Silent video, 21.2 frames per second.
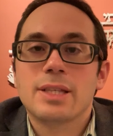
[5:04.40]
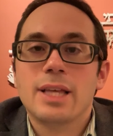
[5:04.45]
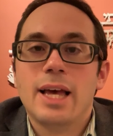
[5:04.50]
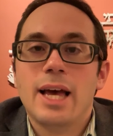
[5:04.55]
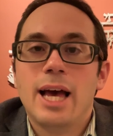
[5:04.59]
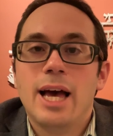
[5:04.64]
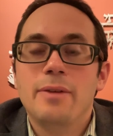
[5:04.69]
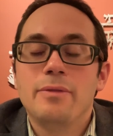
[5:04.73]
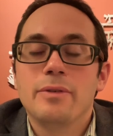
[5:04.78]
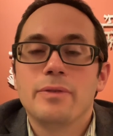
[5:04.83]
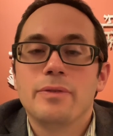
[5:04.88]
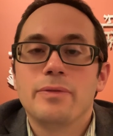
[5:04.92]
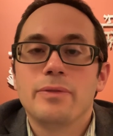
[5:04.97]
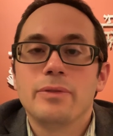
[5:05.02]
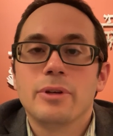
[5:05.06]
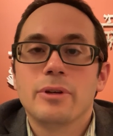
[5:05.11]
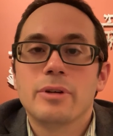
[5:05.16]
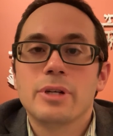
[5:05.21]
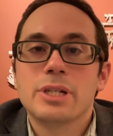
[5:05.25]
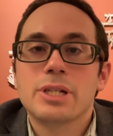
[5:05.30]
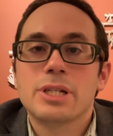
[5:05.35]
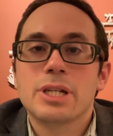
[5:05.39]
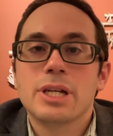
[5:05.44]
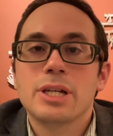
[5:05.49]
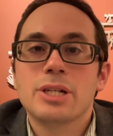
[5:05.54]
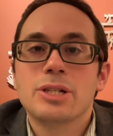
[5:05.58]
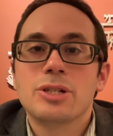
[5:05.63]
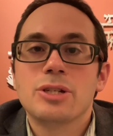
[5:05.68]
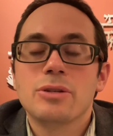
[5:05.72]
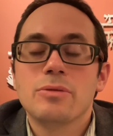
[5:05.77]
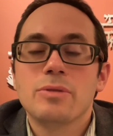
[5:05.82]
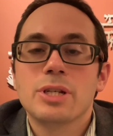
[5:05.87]
to have a
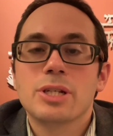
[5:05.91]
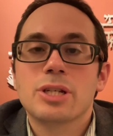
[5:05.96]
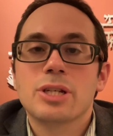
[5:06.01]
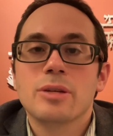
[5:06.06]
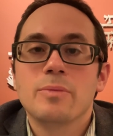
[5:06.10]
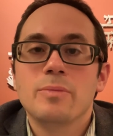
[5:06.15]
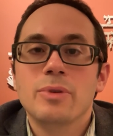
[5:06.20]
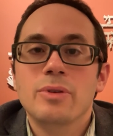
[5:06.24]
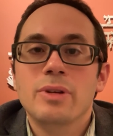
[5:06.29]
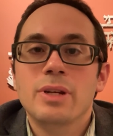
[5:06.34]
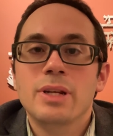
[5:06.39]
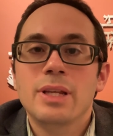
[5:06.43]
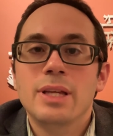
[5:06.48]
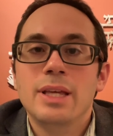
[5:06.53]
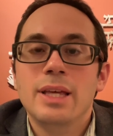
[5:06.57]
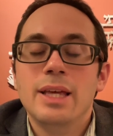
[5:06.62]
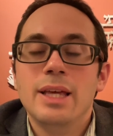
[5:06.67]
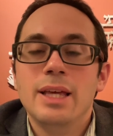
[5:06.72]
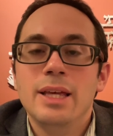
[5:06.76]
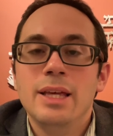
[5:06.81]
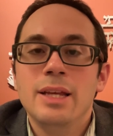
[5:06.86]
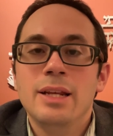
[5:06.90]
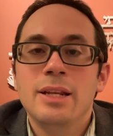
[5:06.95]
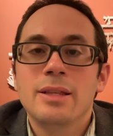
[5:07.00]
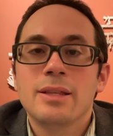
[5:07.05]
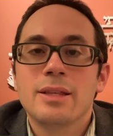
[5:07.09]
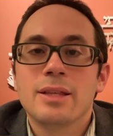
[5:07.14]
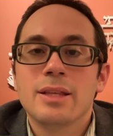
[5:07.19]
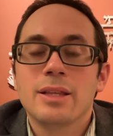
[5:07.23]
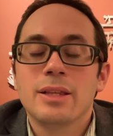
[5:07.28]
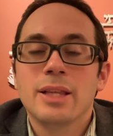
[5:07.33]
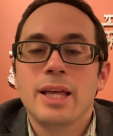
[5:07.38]
flourishing Jewish community
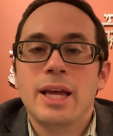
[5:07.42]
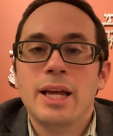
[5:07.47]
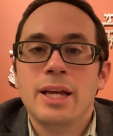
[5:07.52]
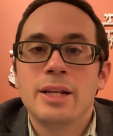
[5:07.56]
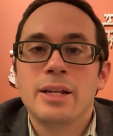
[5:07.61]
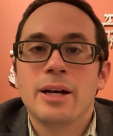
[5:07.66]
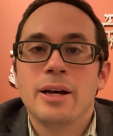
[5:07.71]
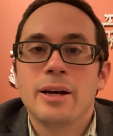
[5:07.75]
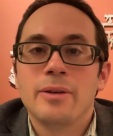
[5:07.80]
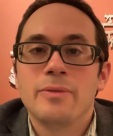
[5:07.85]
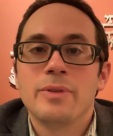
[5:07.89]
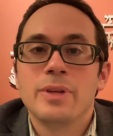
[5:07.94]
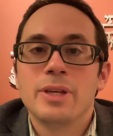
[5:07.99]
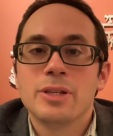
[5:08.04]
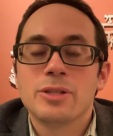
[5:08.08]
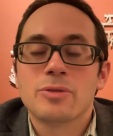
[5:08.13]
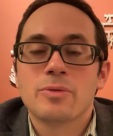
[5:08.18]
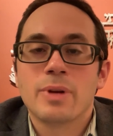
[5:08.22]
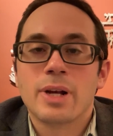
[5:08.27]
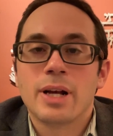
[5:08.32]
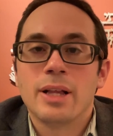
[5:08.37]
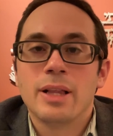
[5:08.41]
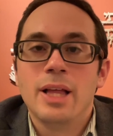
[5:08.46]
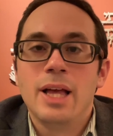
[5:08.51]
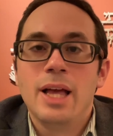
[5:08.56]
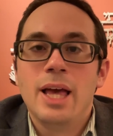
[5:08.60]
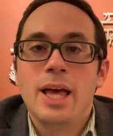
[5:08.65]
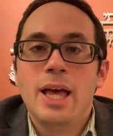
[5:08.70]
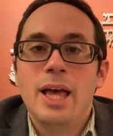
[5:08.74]
in the land of Israel.